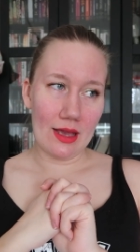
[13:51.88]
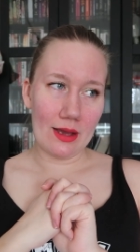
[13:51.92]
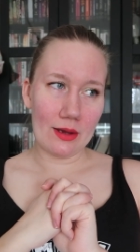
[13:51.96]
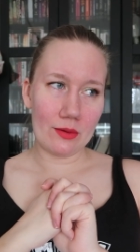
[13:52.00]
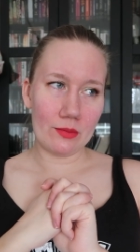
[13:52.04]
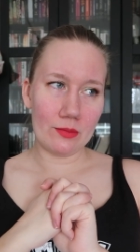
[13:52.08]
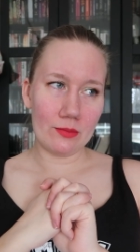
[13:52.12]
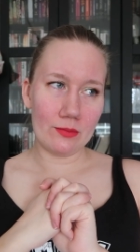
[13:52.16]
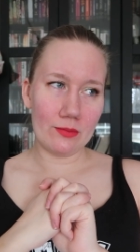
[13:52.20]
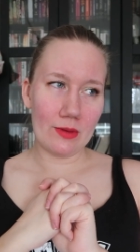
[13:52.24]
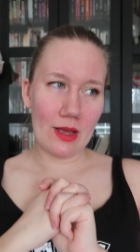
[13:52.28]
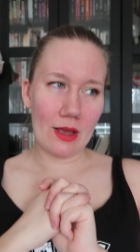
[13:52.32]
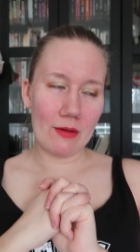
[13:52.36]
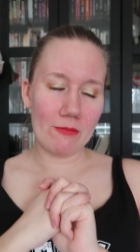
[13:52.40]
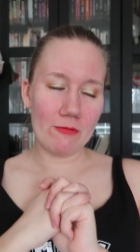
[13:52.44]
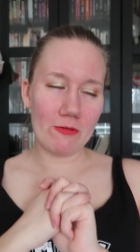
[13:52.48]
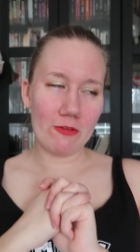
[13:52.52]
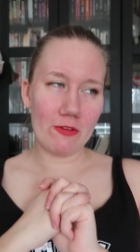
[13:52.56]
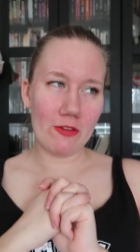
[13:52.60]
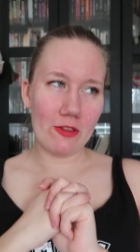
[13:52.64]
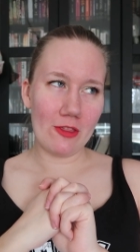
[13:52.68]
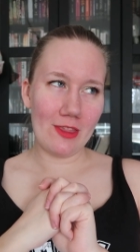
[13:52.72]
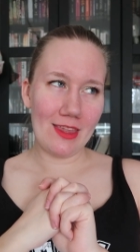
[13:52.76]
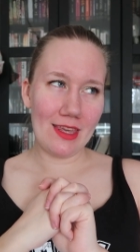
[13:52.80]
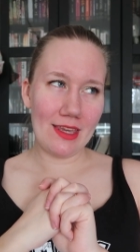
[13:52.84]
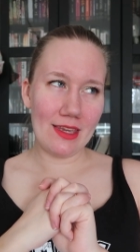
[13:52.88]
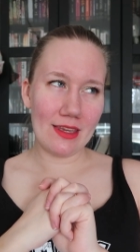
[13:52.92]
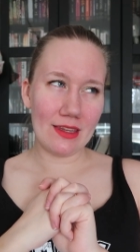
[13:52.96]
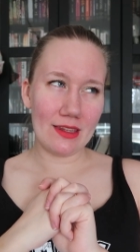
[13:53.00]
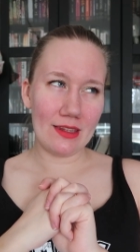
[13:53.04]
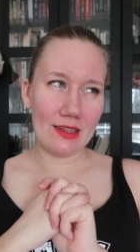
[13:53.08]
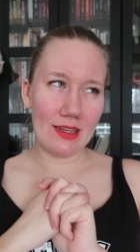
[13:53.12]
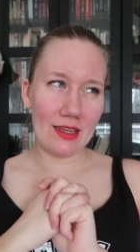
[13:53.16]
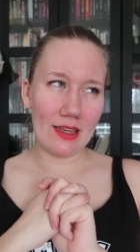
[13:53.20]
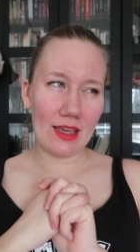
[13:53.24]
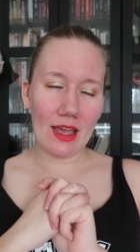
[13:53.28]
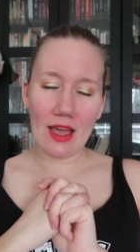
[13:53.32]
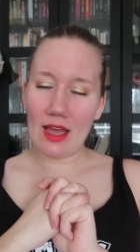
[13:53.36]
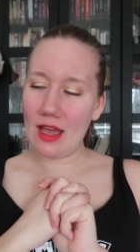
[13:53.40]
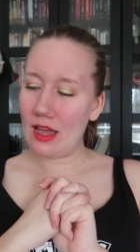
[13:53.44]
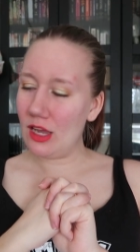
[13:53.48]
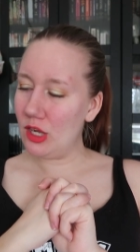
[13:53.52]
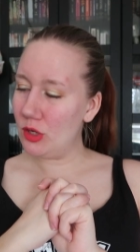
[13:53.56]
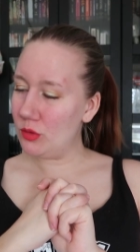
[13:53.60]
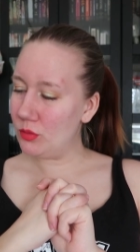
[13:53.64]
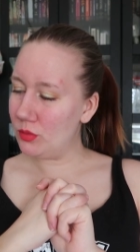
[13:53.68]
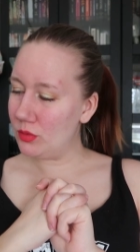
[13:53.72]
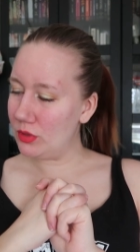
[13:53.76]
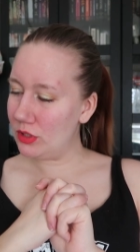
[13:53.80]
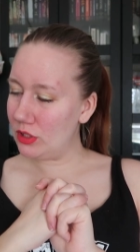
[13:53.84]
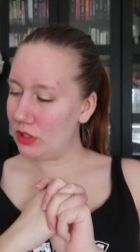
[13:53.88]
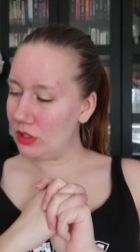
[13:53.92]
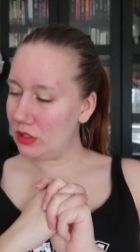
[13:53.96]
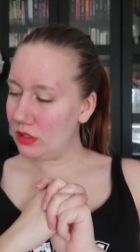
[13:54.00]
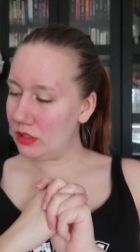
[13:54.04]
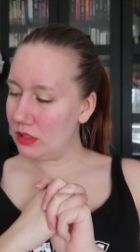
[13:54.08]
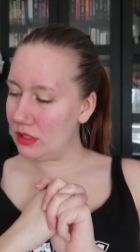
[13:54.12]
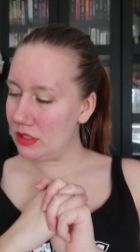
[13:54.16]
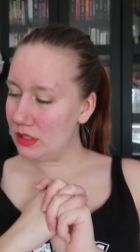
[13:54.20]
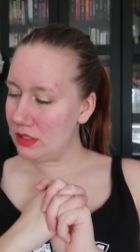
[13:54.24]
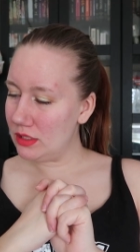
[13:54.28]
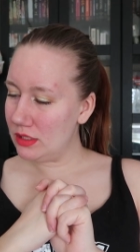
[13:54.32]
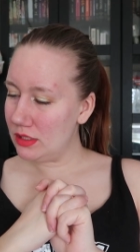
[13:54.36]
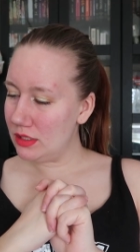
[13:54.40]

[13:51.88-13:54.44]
I'm, I'm thinking I will